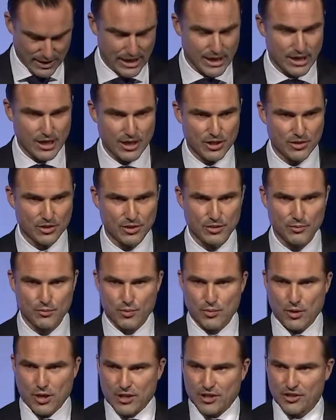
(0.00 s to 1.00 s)
And look,
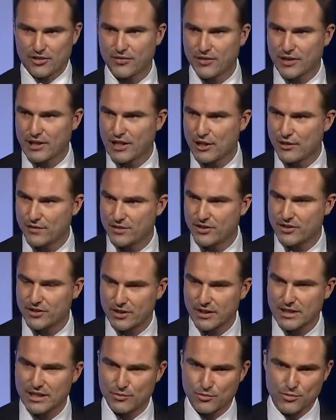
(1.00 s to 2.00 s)
I guess fairly
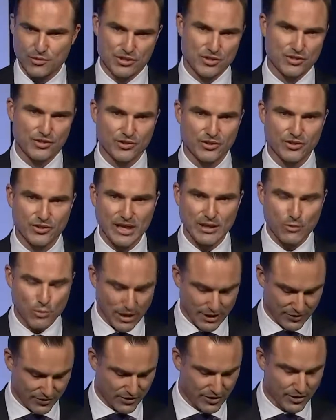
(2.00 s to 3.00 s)
obviously it reduces our
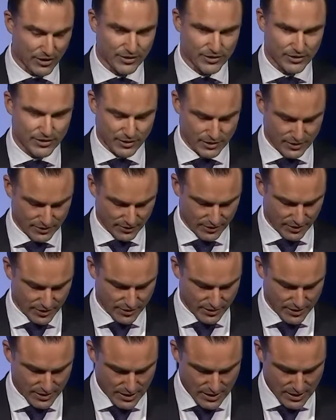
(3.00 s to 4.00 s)
waste costs. So
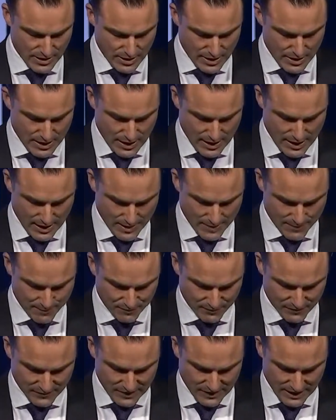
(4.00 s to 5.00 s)

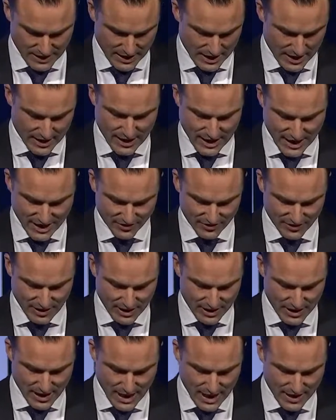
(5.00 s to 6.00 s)
and it has
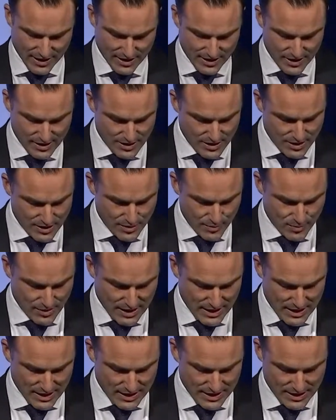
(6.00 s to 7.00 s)
done that.
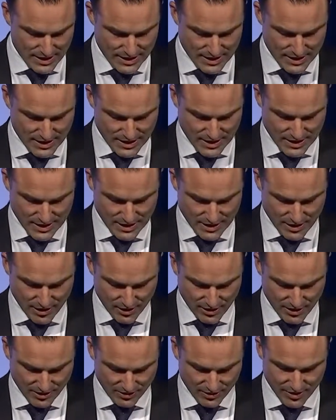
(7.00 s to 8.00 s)
But I
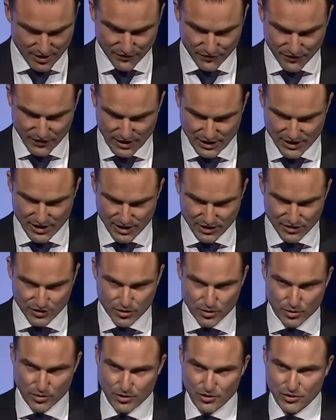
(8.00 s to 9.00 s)
guess thankfully these
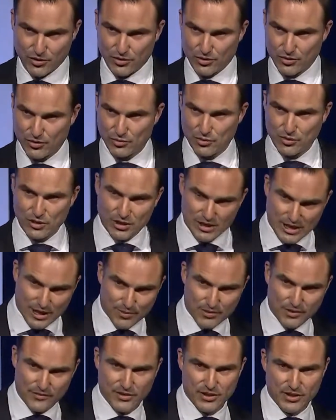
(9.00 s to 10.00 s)
goods, a
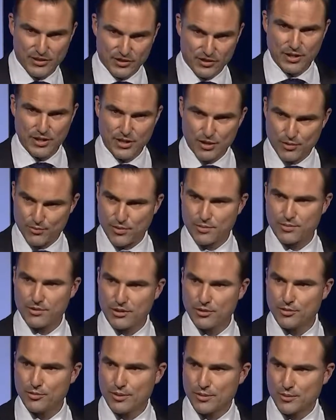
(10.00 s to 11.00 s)
couple of years they're probably a
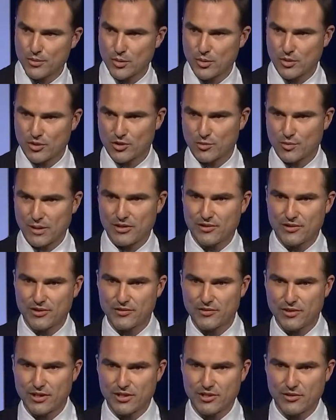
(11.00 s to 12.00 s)
little bit more expensive
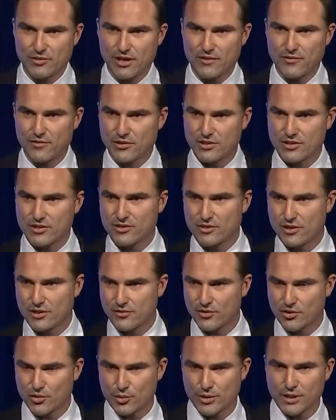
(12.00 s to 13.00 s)
than your average
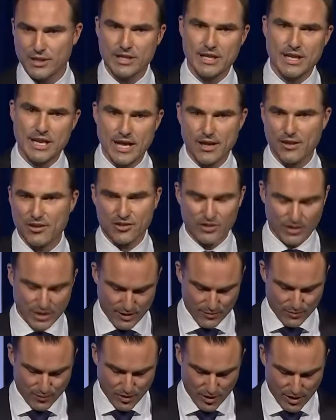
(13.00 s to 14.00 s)
serviceware. They're now the
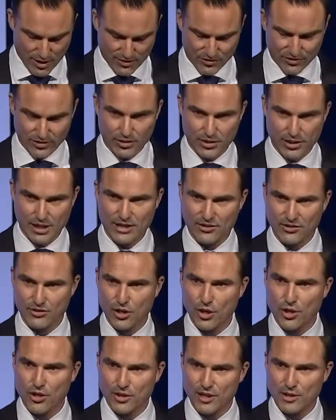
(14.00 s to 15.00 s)
same price, so that's no
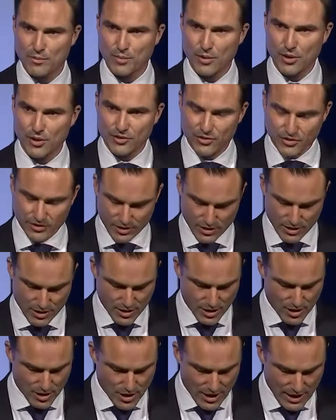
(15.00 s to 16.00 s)
impost
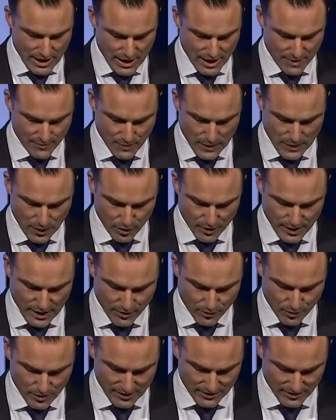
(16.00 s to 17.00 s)
on our
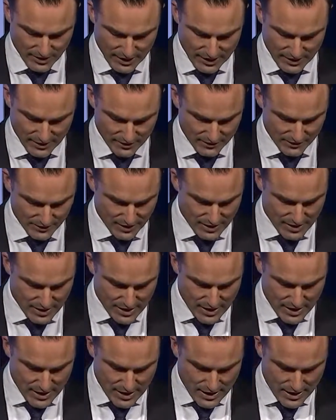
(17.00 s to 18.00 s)
retailers.
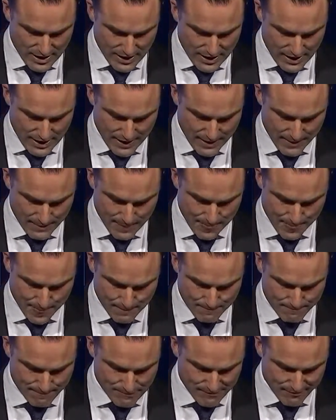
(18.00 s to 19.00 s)

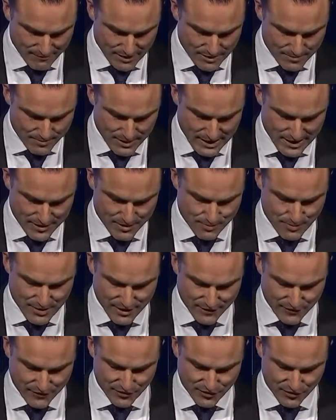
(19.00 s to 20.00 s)
But the
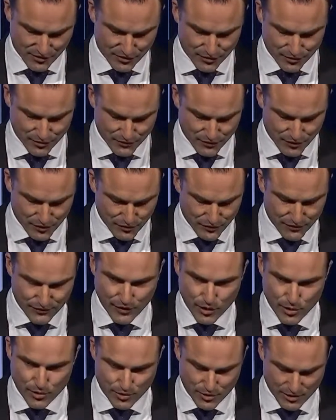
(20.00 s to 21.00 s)
benefits are sort of
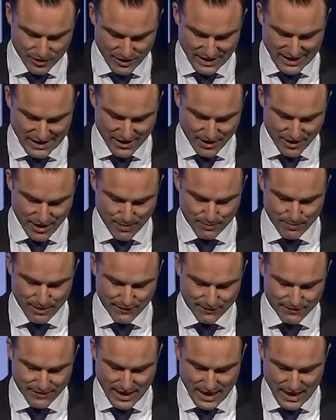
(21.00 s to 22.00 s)
twofold
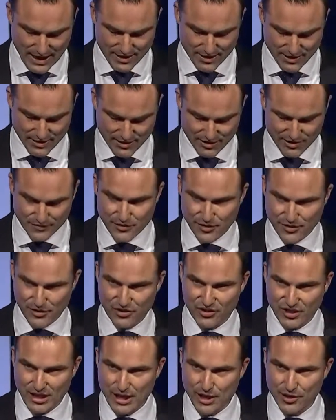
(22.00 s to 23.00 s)
above that. You've got the
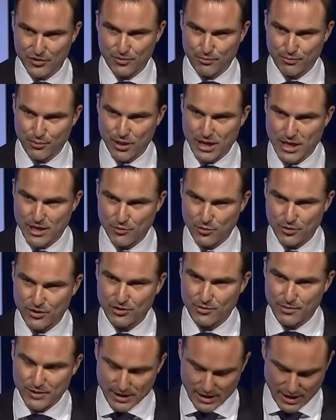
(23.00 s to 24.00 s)
sales and brand risk
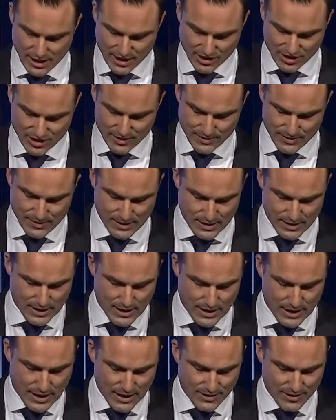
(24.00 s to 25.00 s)
mitigation,
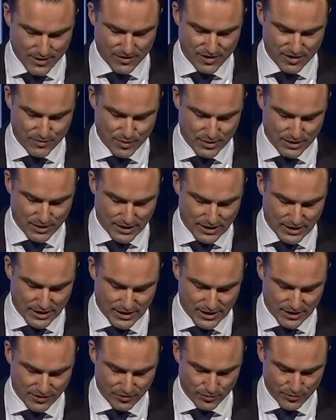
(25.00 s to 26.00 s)
and then the
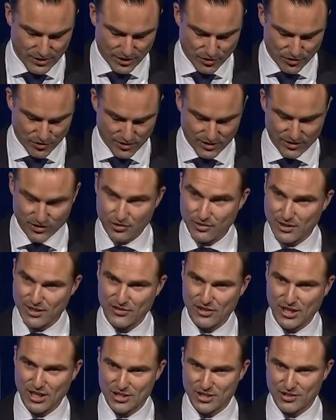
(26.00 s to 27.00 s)
ability to increase
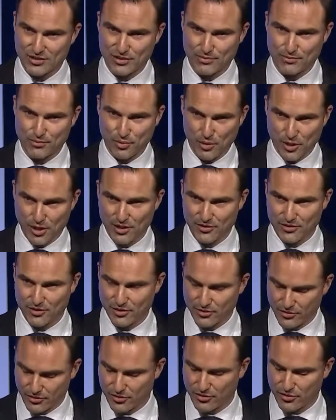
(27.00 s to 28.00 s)
transactions and price. And I'll
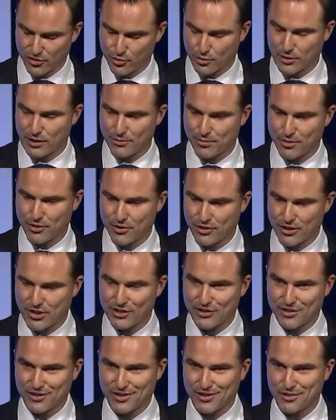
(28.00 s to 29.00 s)
sort of dwell upon
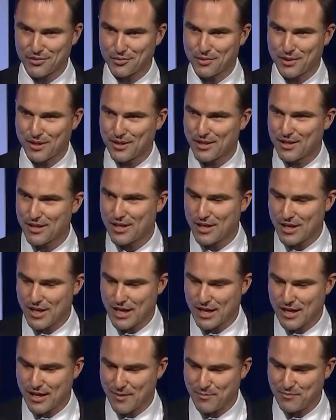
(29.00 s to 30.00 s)
these things with a
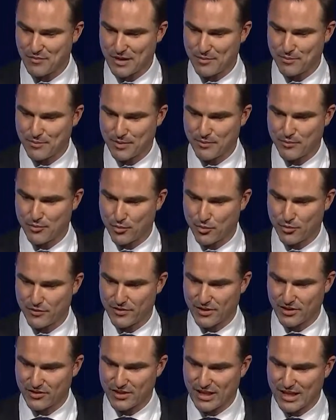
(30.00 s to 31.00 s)
bit more of an
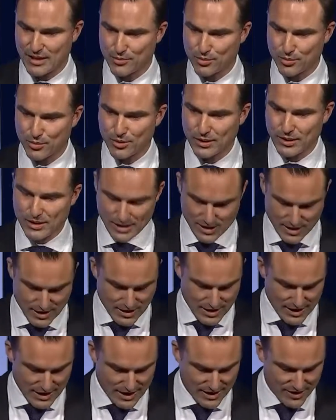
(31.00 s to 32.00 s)
example
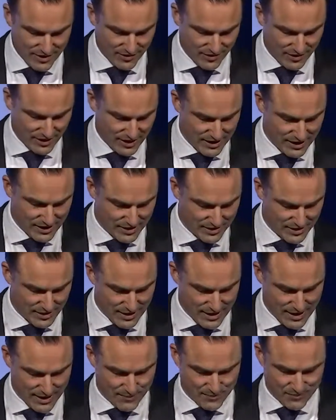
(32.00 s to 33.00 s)
in a second.
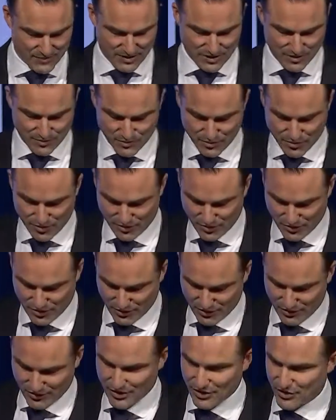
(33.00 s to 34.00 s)

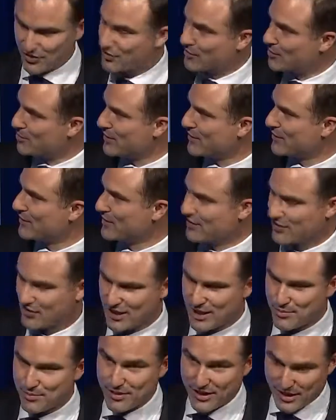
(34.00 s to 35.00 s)
This is a bit of an
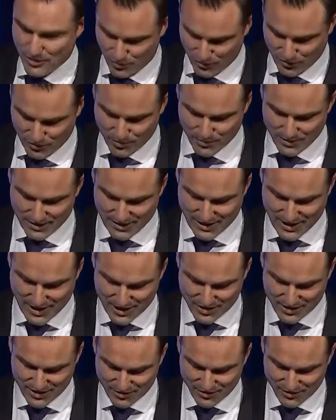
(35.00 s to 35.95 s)
example of that risk mitigation.